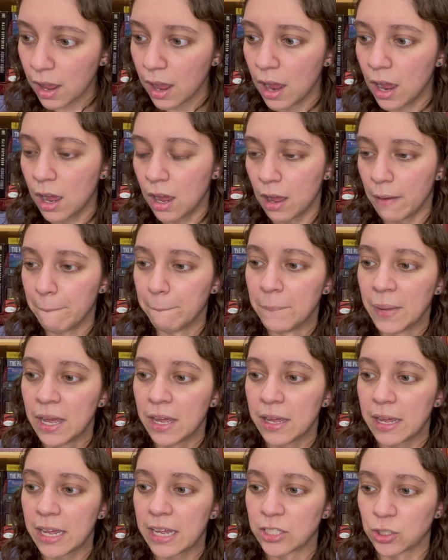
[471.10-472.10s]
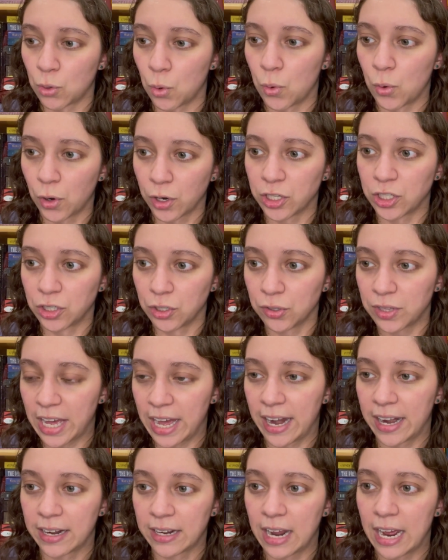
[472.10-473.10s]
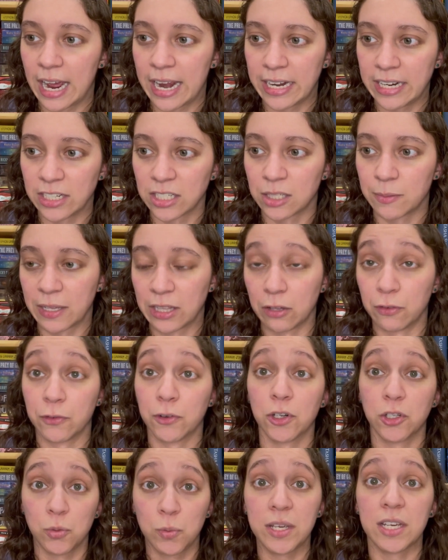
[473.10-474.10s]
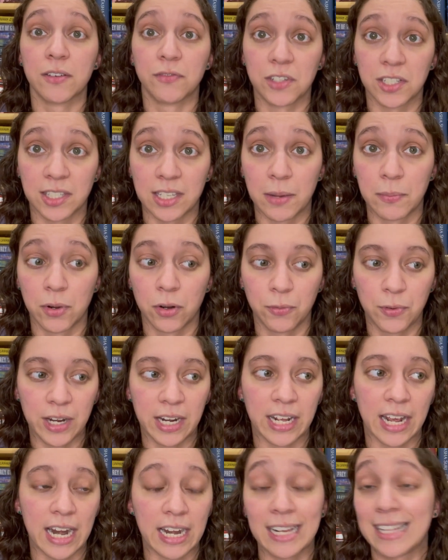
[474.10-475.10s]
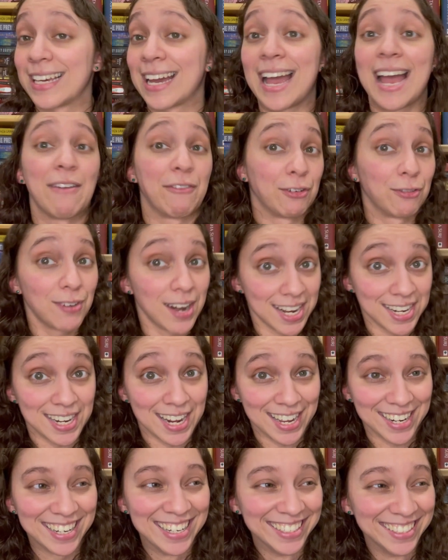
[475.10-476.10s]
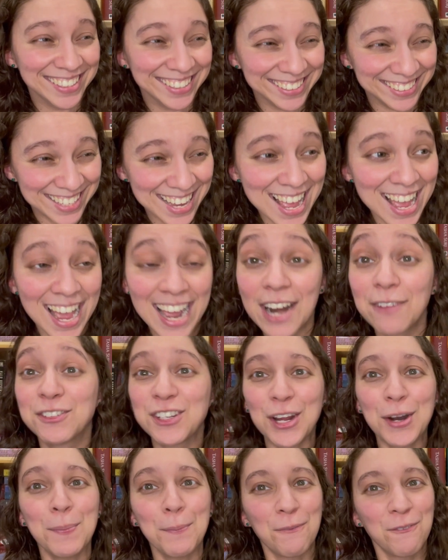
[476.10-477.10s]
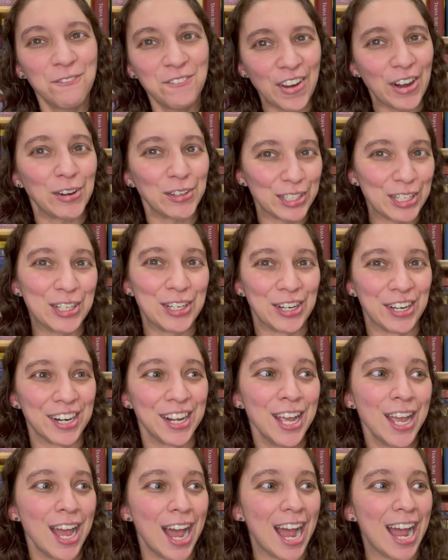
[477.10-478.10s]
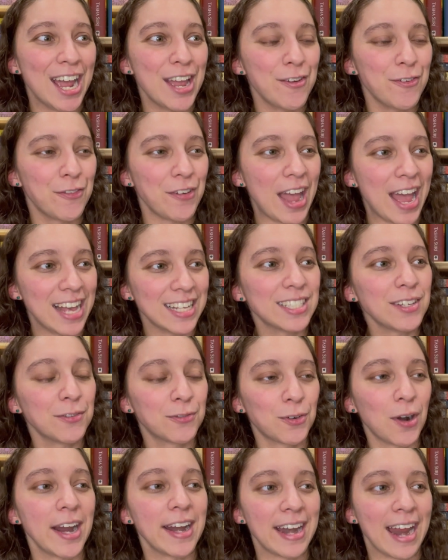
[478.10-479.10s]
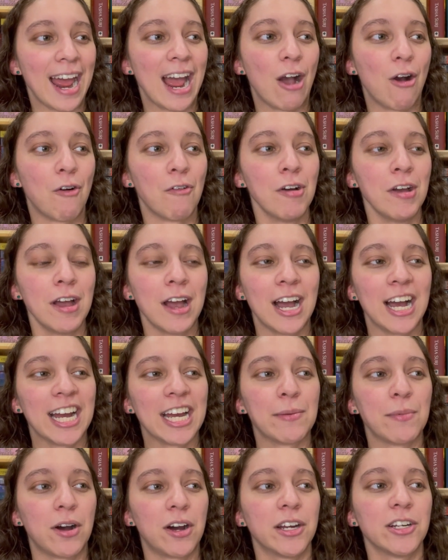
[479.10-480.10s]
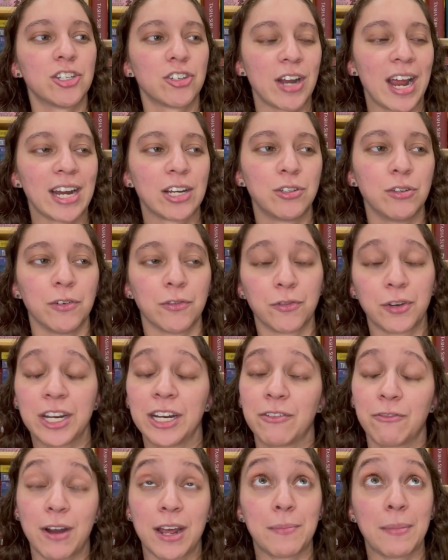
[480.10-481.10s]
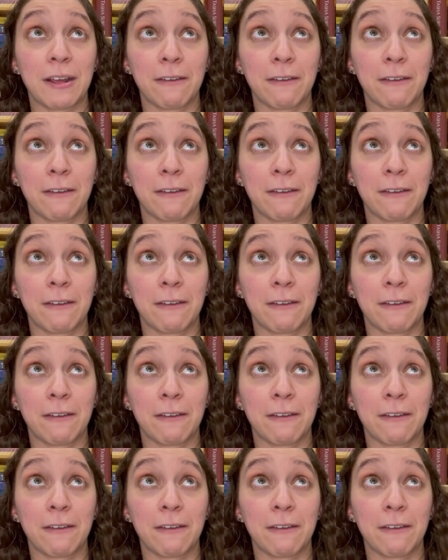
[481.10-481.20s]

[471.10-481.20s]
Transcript: So in order to do that, I need to spend the first week of December reading anything I haven't read yet. And I've done fairly good. As of right now, I am on track to have read my